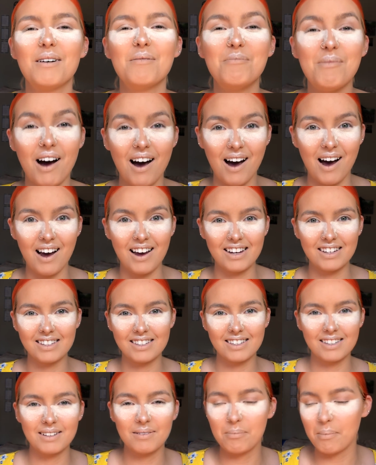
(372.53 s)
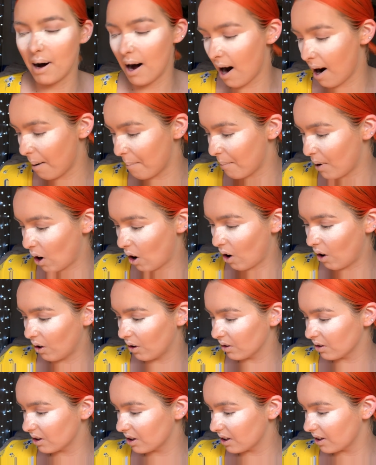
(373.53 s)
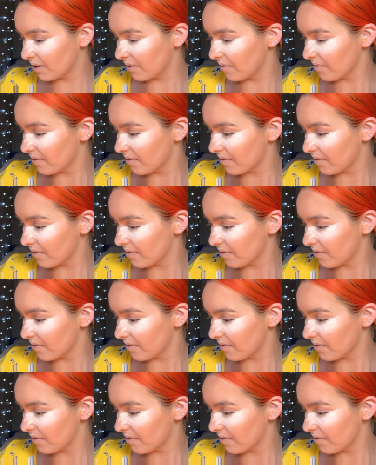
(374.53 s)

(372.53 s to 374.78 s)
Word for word: My eyes, my eyeballs.